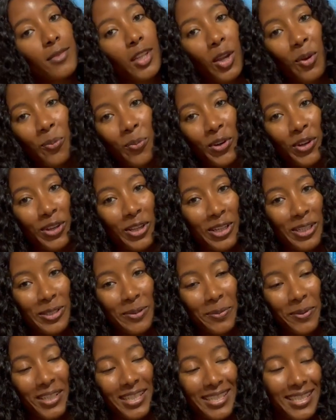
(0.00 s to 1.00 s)
bring you to
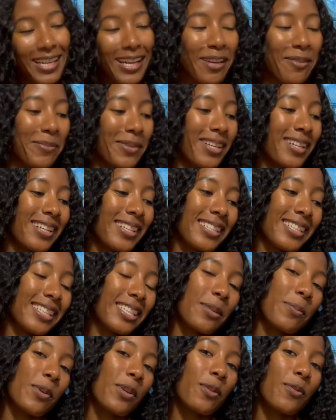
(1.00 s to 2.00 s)
springtime because it's
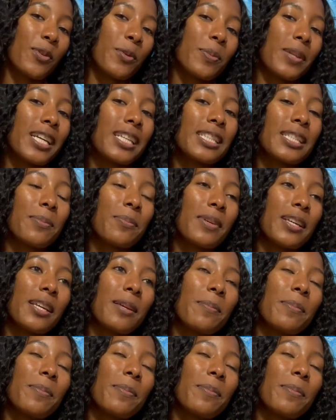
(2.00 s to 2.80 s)
a beautiful place to be.